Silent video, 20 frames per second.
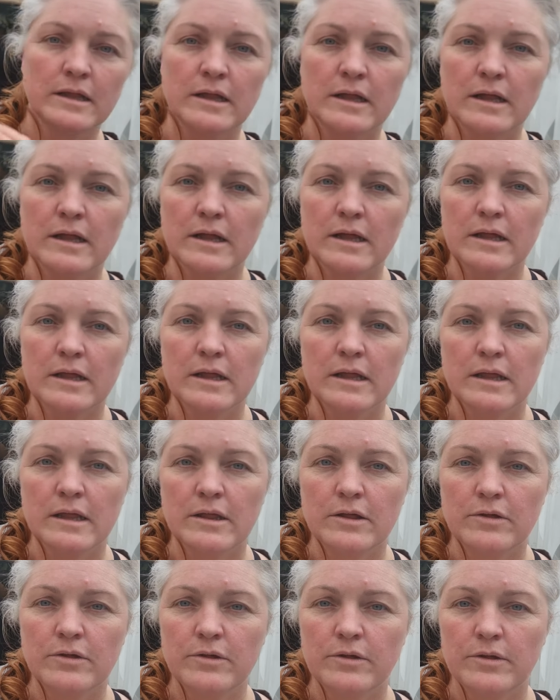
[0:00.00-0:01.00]

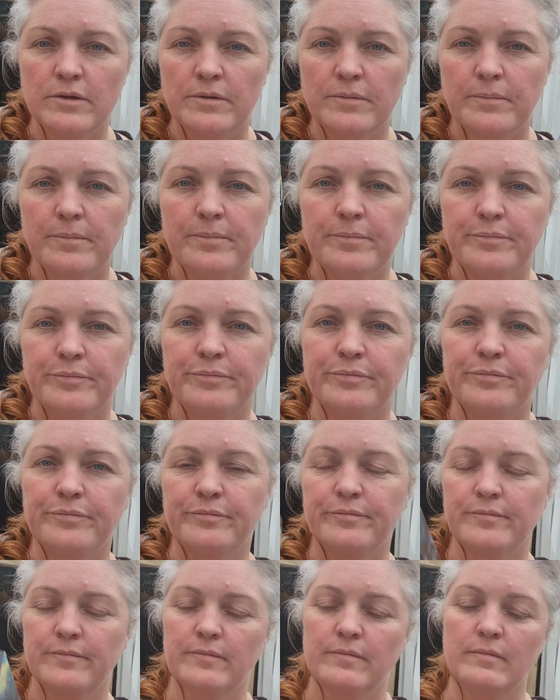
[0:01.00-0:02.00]
Nobody speaks.